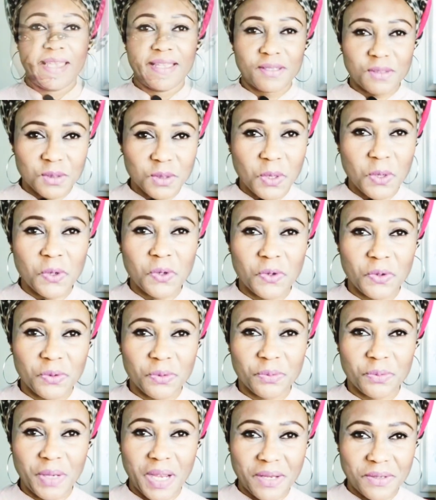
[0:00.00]

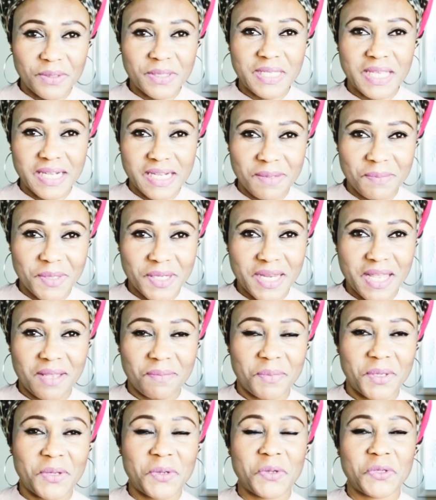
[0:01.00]
So are you telling me
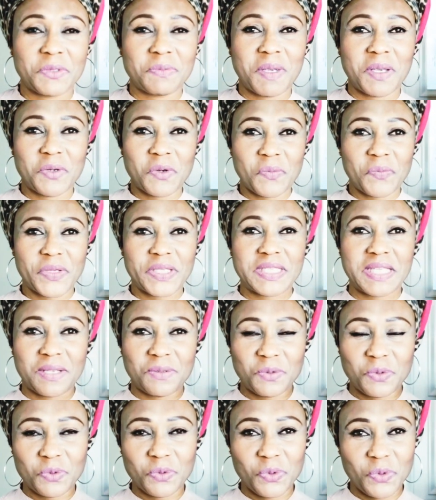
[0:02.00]
that because my numbers
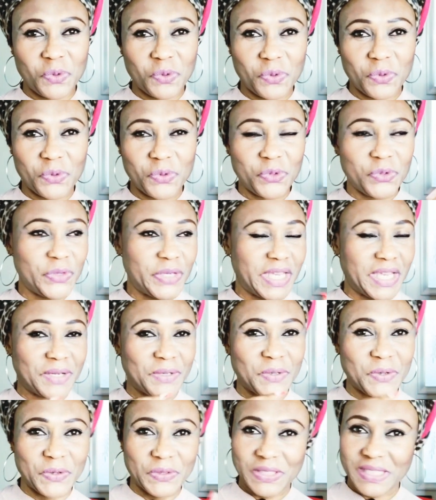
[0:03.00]
are too low, you
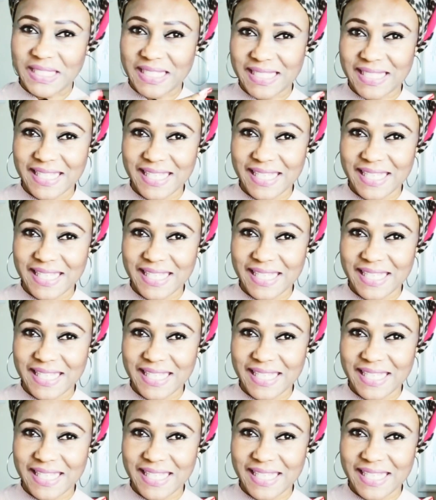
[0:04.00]
cannot